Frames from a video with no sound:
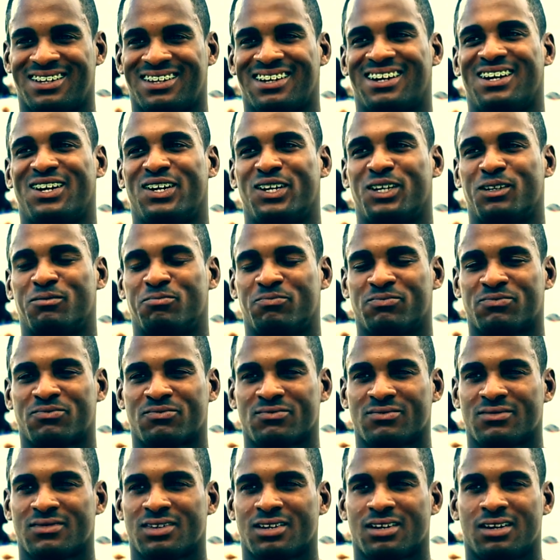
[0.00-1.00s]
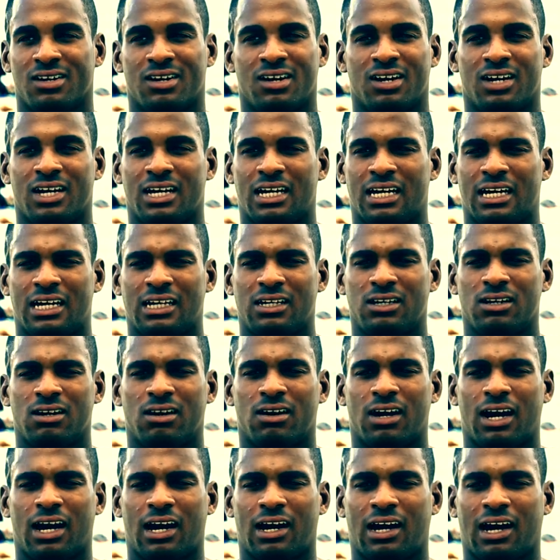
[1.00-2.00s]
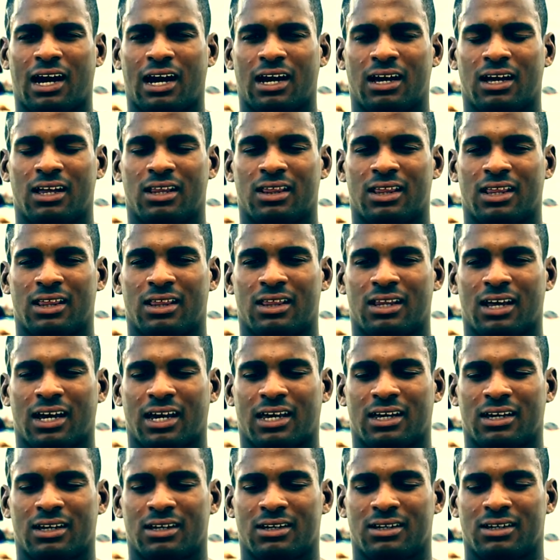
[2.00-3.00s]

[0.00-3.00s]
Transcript: Um, you know, I like